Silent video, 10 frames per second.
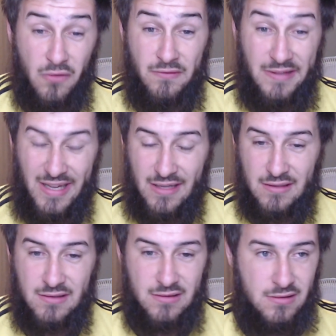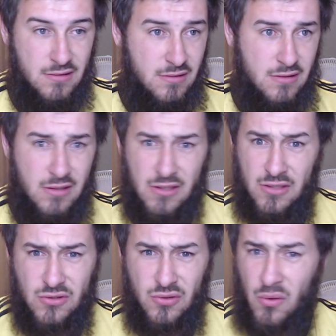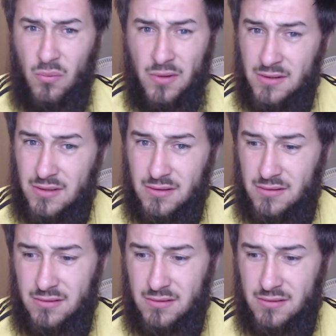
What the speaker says: even that. So no wonder